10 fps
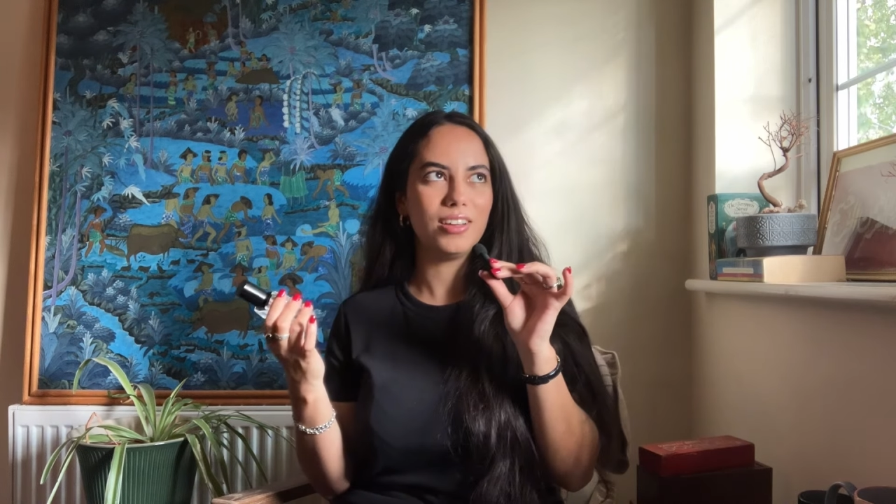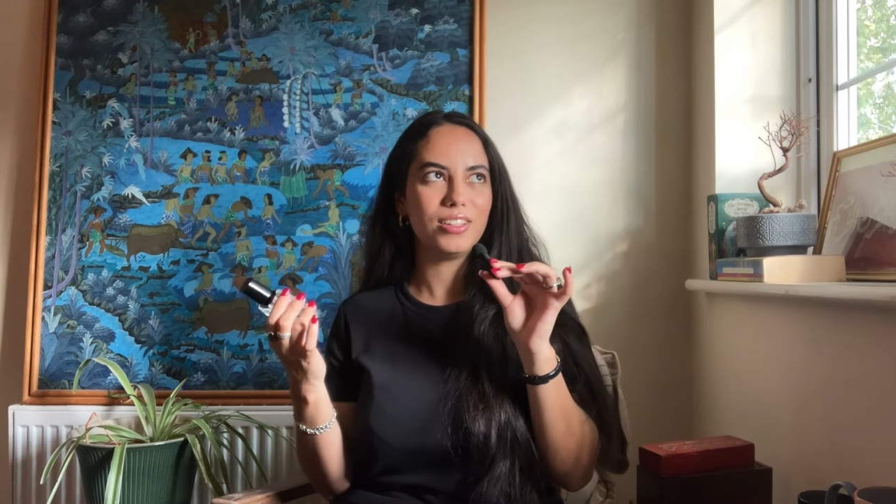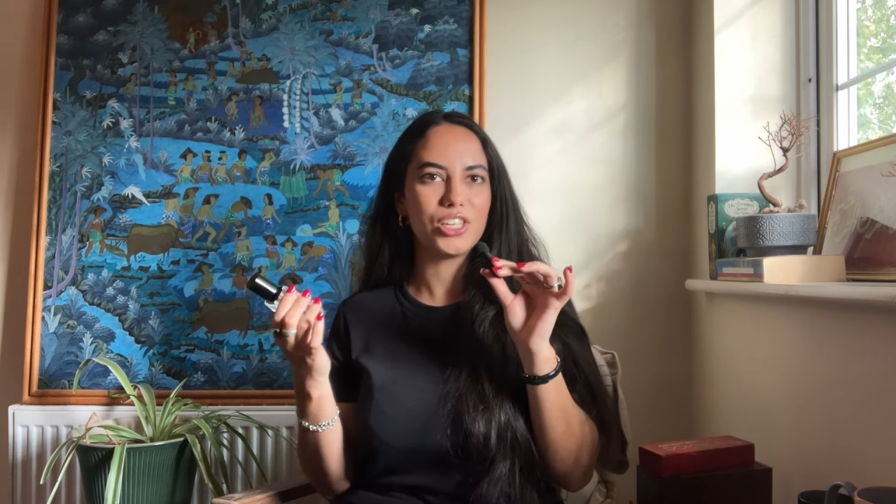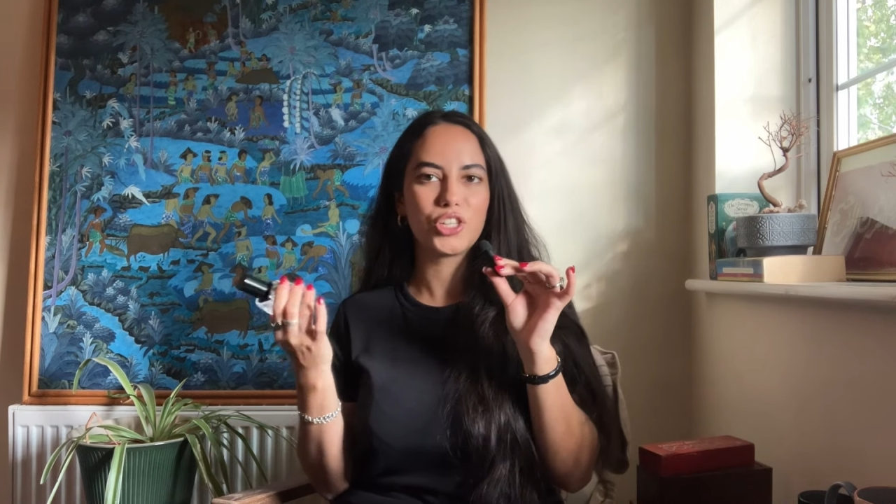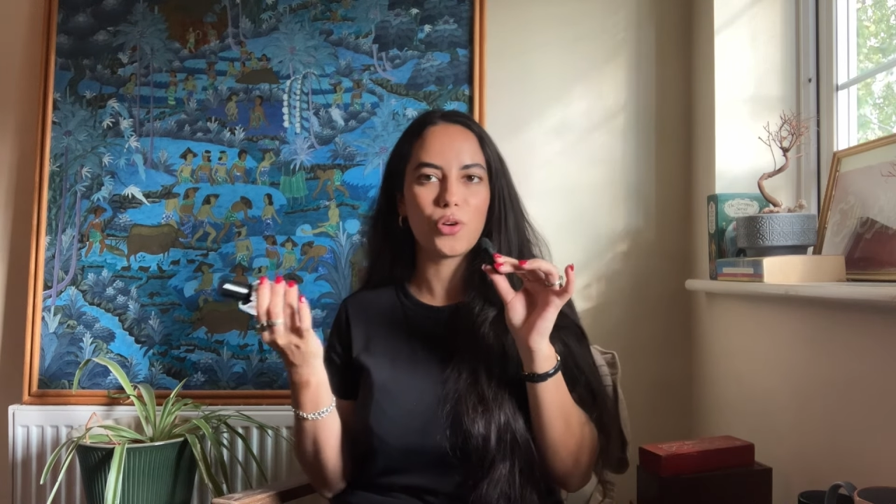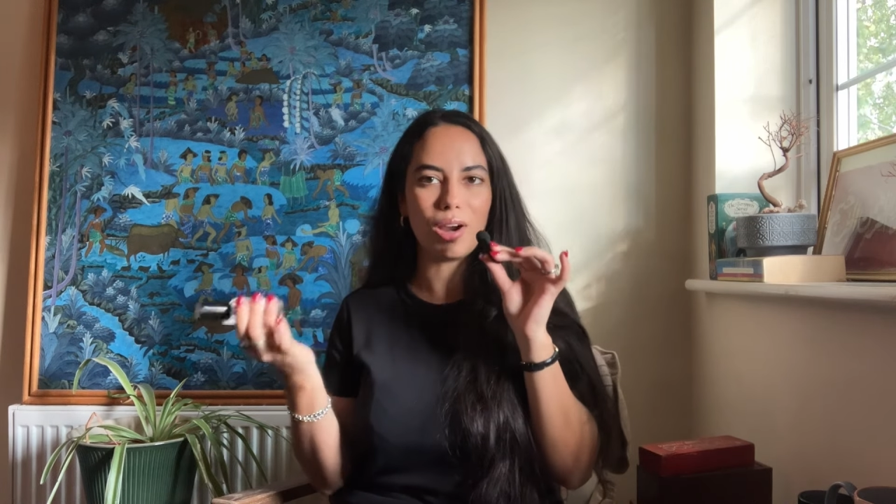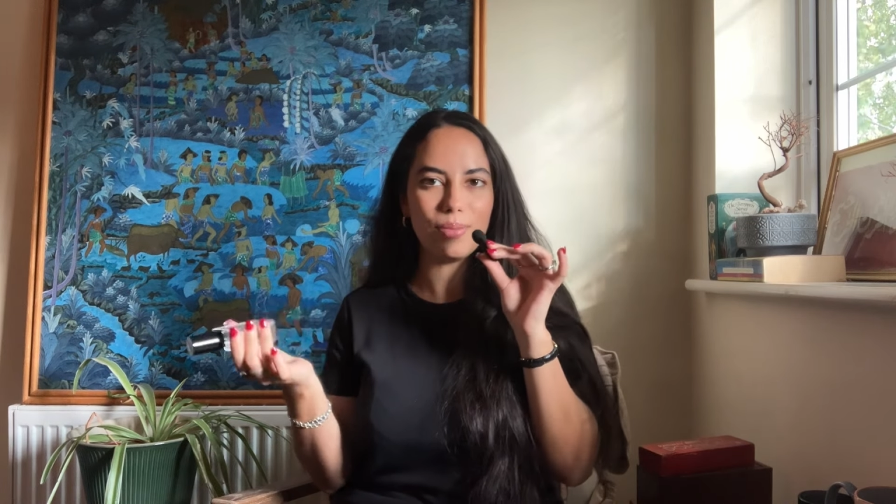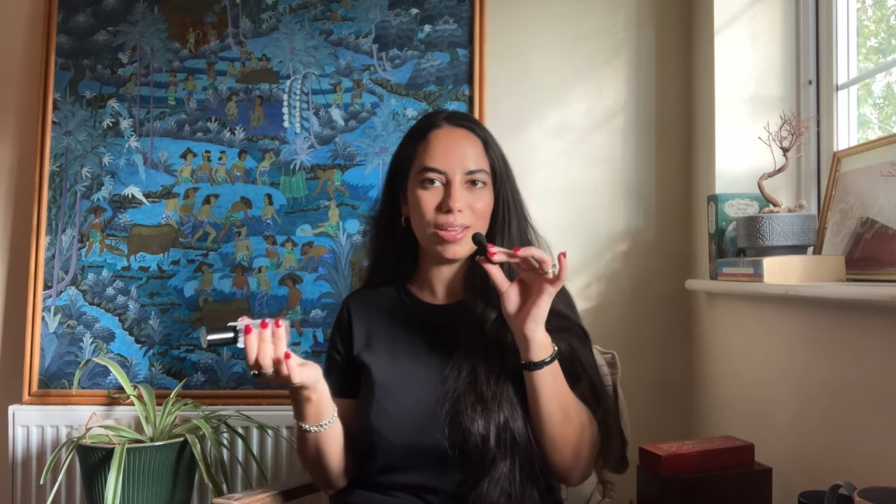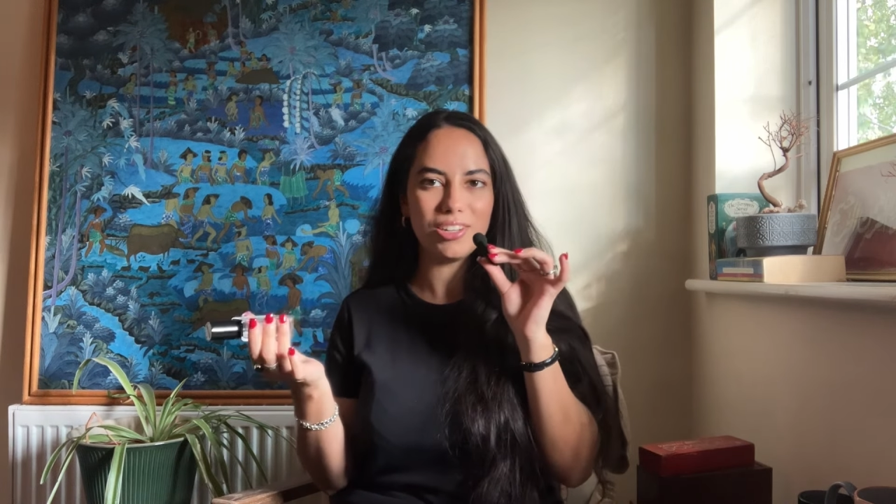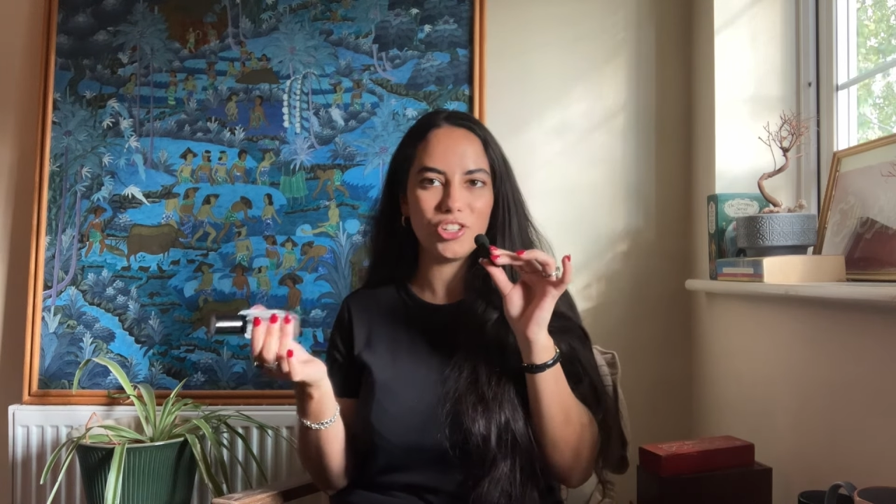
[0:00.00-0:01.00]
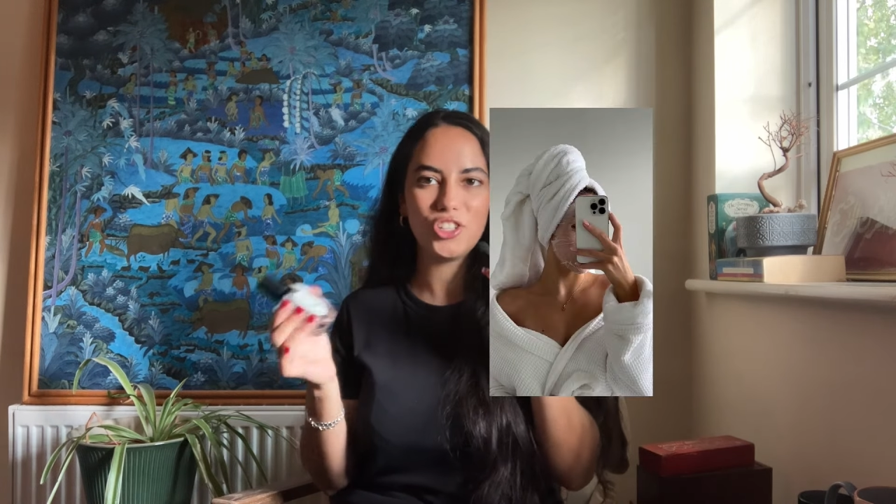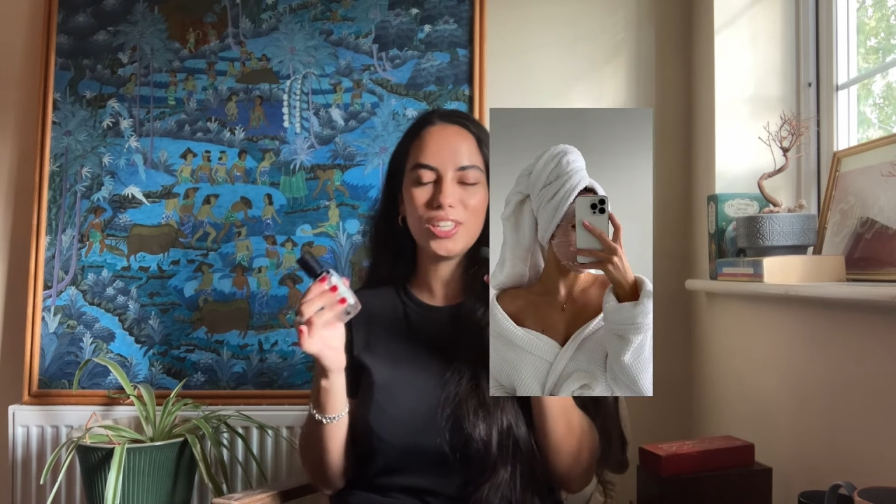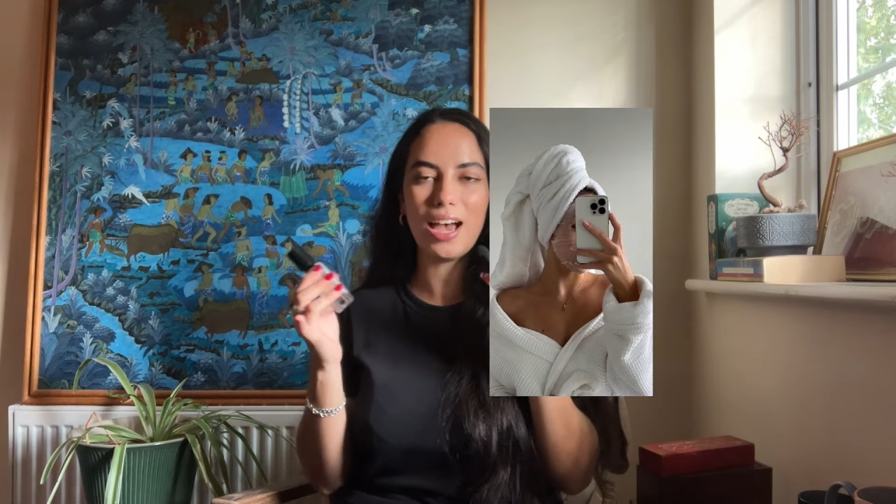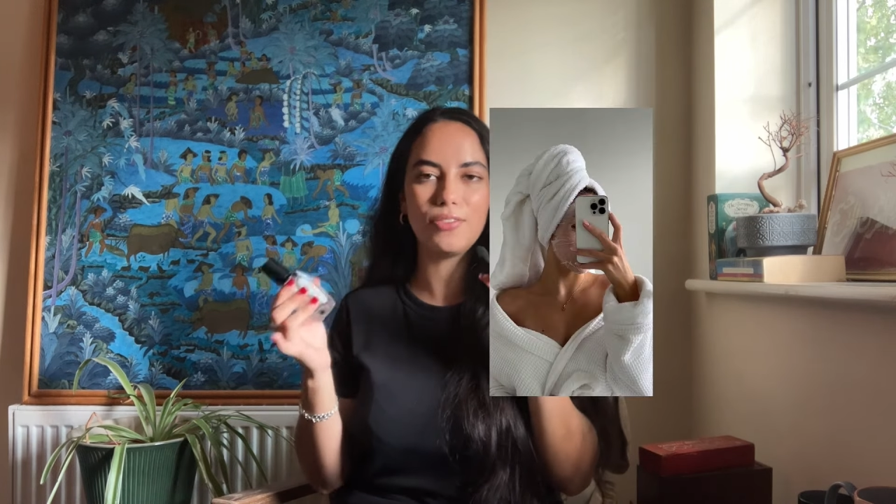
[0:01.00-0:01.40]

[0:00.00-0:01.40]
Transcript: describe it. You just have